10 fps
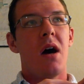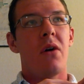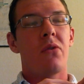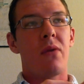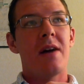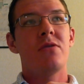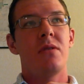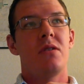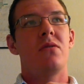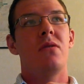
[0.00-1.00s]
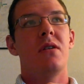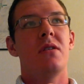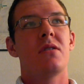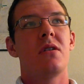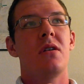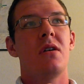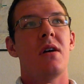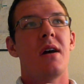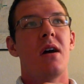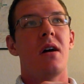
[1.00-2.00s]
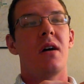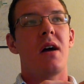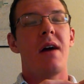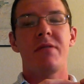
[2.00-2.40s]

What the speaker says: how graduate students have